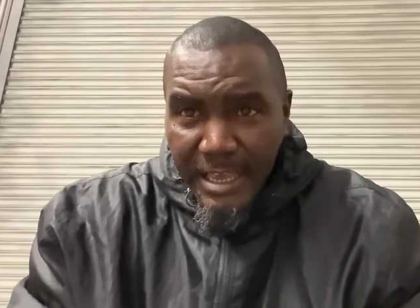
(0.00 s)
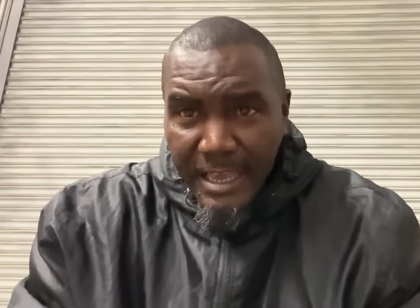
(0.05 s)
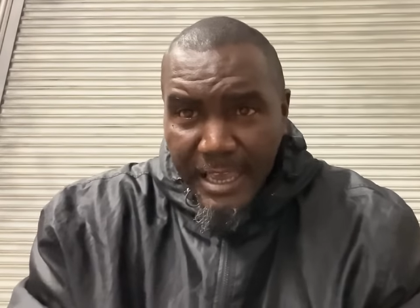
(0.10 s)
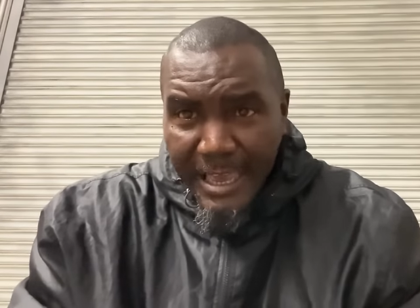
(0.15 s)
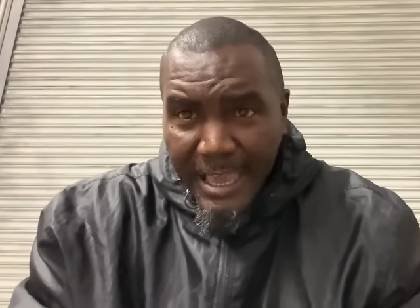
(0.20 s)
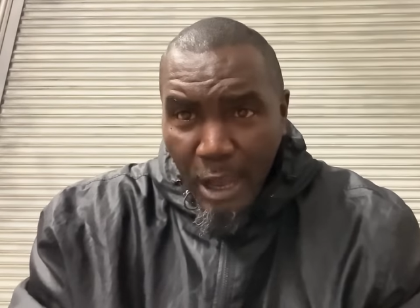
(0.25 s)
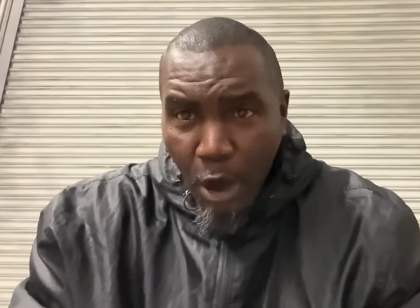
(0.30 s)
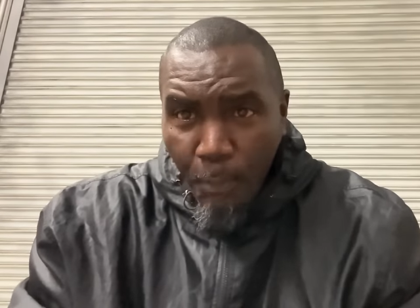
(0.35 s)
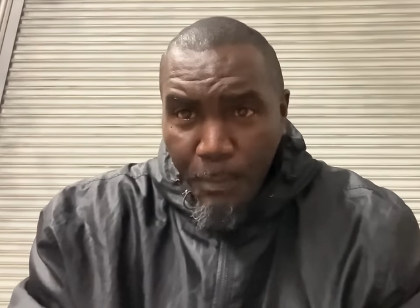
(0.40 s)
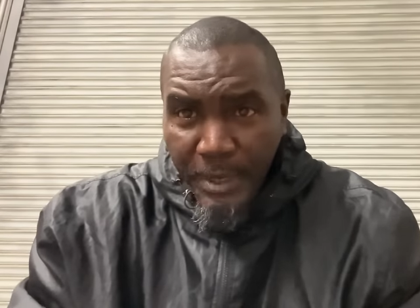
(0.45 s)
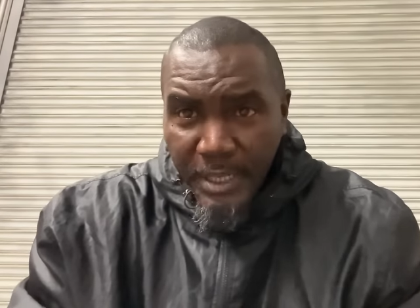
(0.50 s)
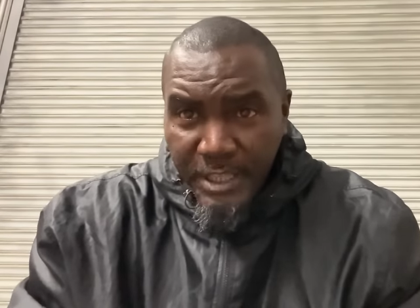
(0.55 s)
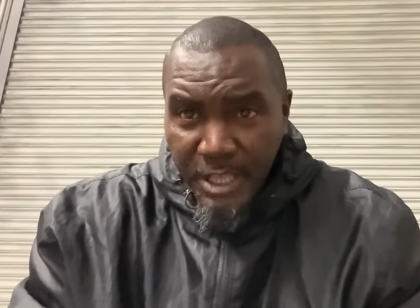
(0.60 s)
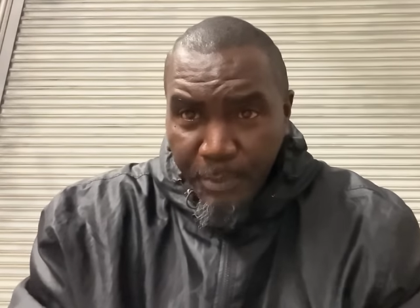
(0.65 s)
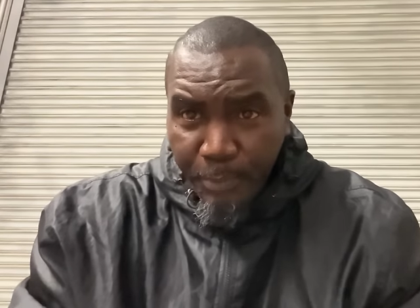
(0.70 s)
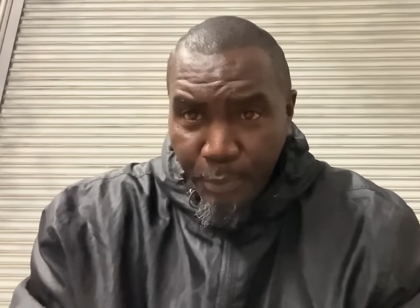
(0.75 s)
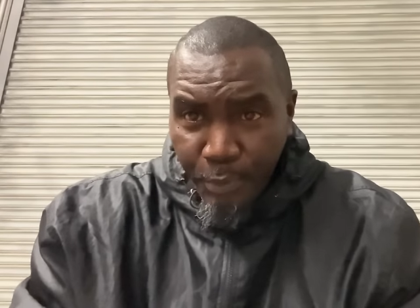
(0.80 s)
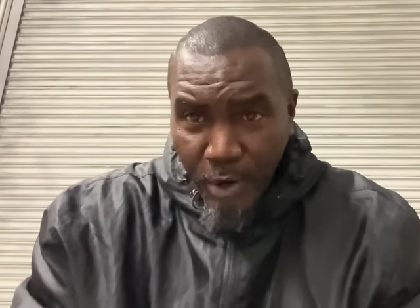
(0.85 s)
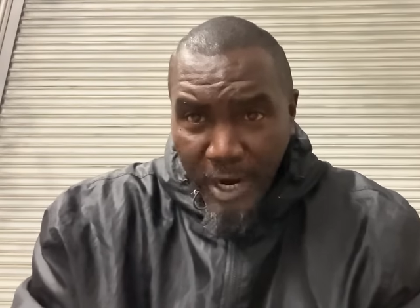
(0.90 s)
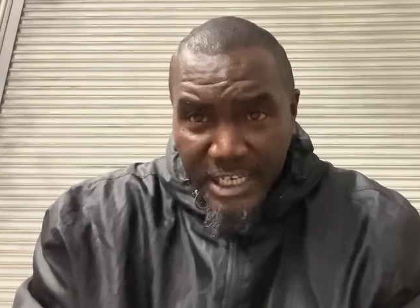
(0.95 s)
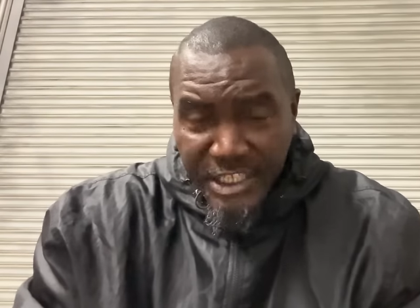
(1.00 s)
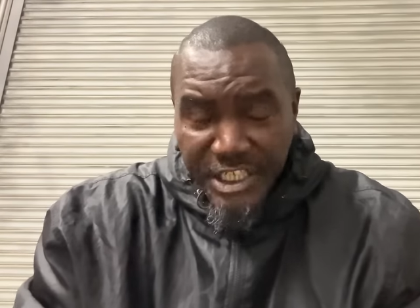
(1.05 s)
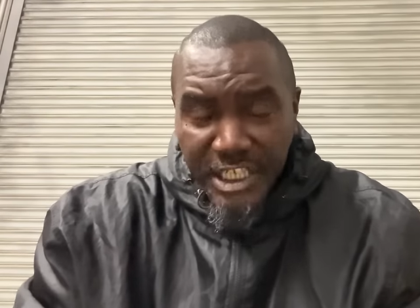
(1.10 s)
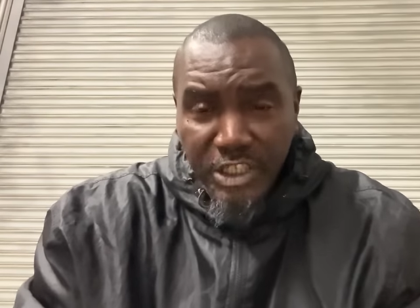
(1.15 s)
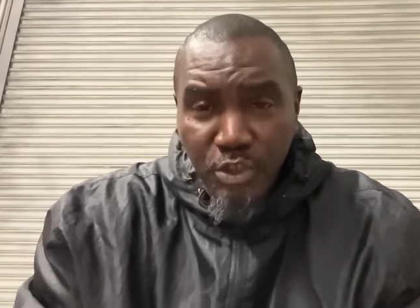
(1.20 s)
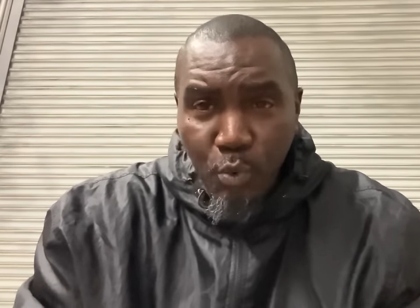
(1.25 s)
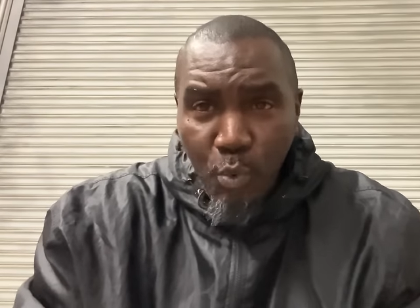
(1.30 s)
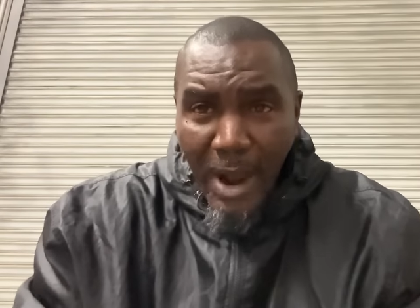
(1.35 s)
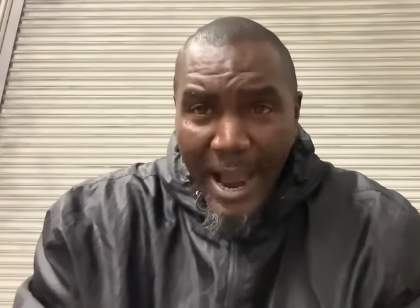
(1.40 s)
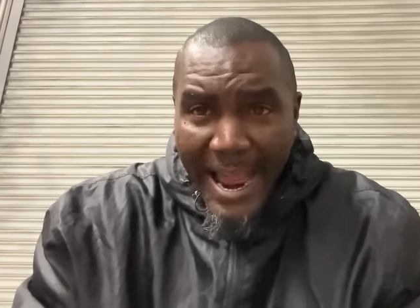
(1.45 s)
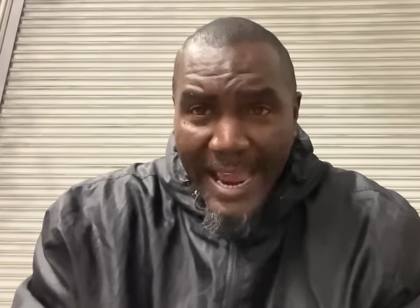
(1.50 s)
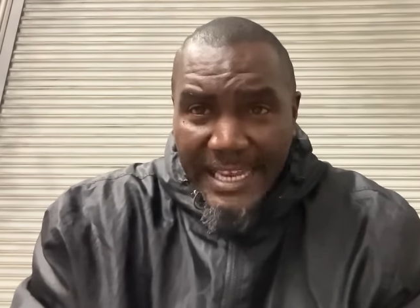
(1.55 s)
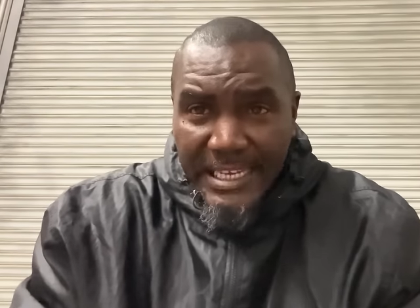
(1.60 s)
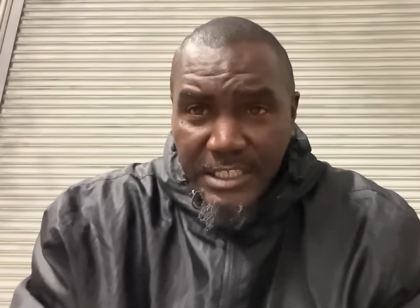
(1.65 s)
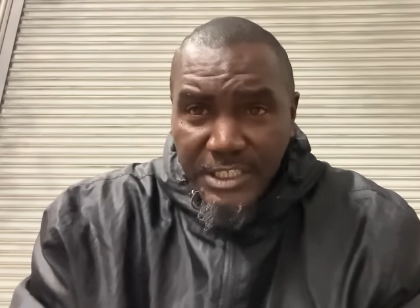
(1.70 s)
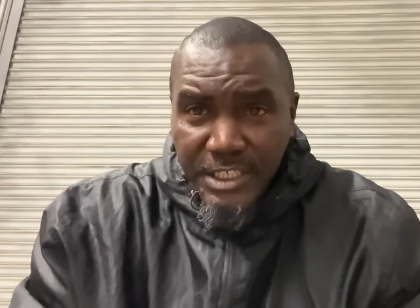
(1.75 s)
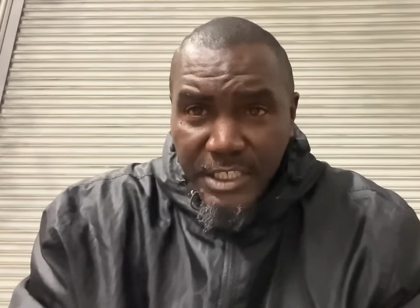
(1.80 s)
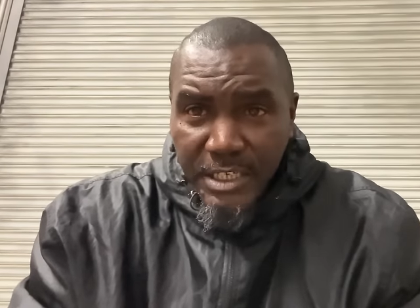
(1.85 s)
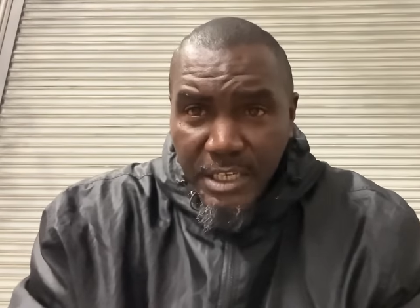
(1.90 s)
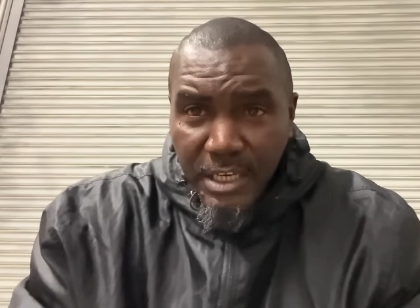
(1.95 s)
helping the precious whites